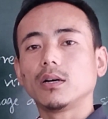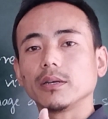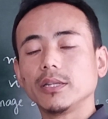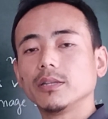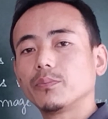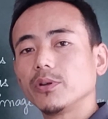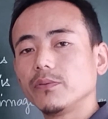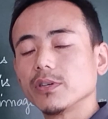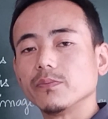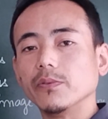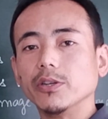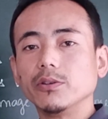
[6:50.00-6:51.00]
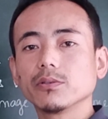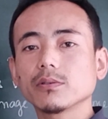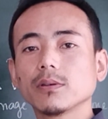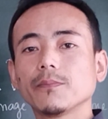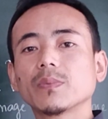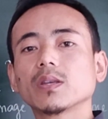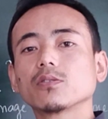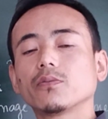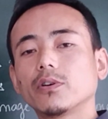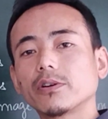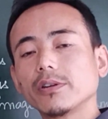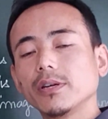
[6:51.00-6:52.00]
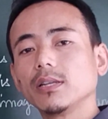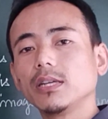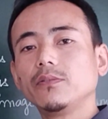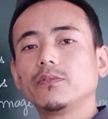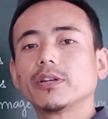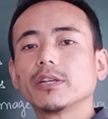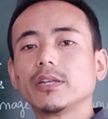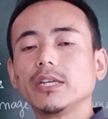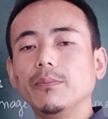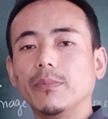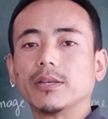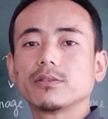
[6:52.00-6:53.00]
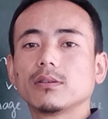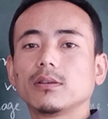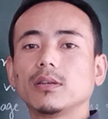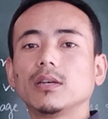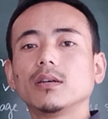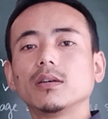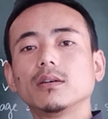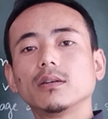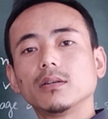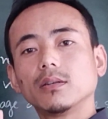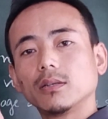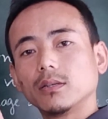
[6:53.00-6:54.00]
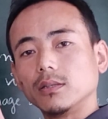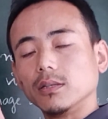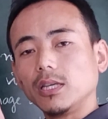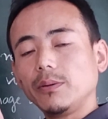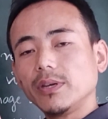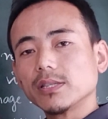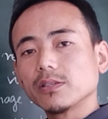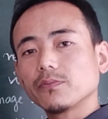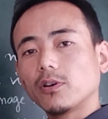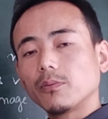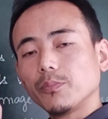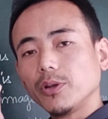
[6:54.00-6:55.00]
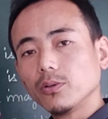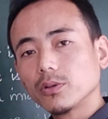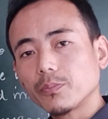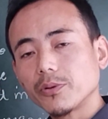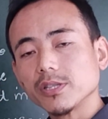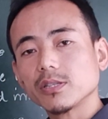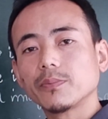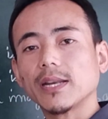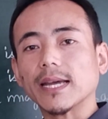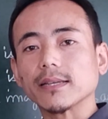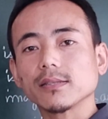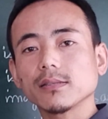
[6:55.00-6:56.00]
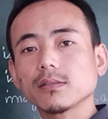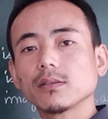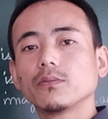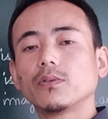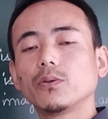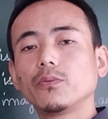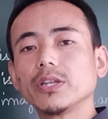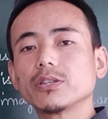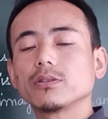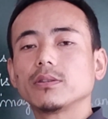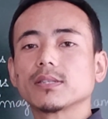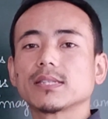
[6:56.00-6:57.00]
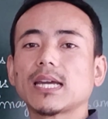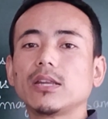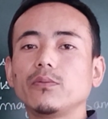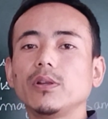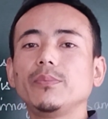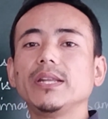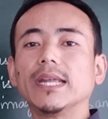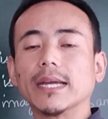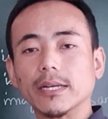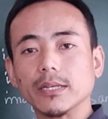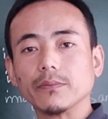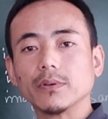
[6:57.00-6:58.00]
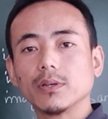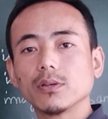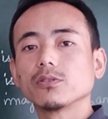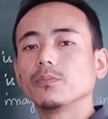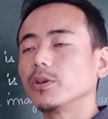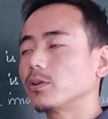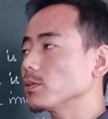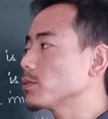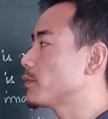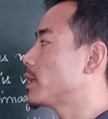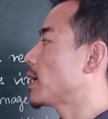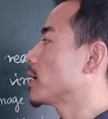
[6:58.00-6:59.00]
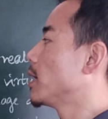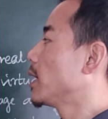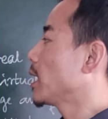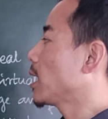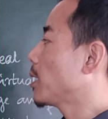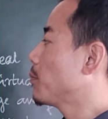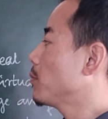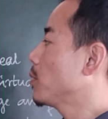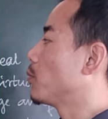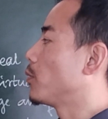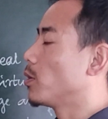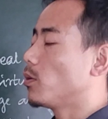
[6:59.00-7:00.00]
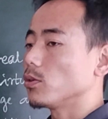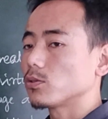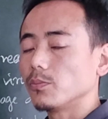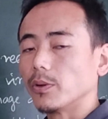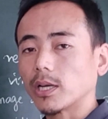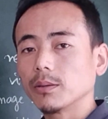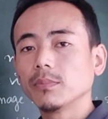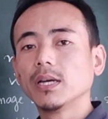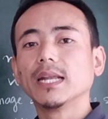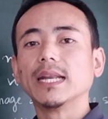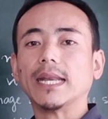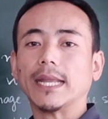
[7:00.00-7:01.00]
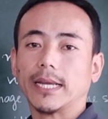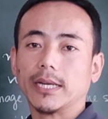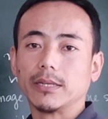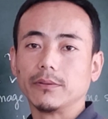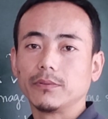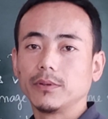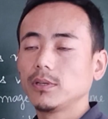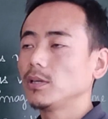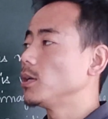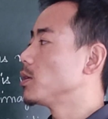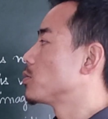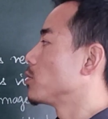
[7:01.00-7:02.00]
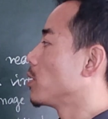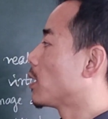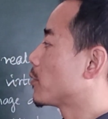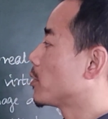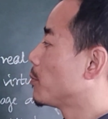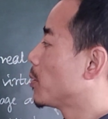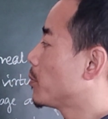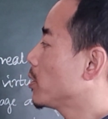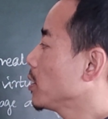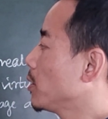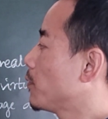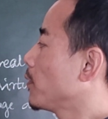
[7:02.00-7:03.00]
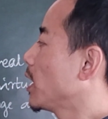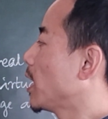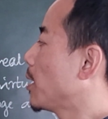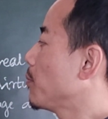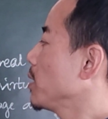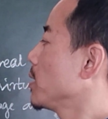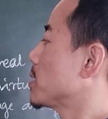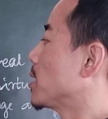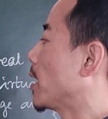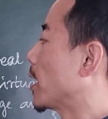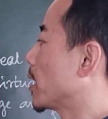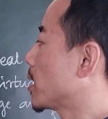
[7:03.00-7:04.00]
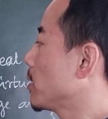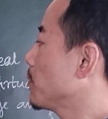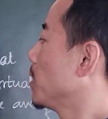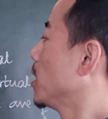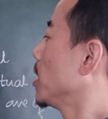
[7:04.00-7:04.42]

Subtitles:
in the previous videos. So for real inverted image, the image is formed below the principal axis, for which the sign will be negative. So because of that, M will also become negative. So you have to remember, if M is negative,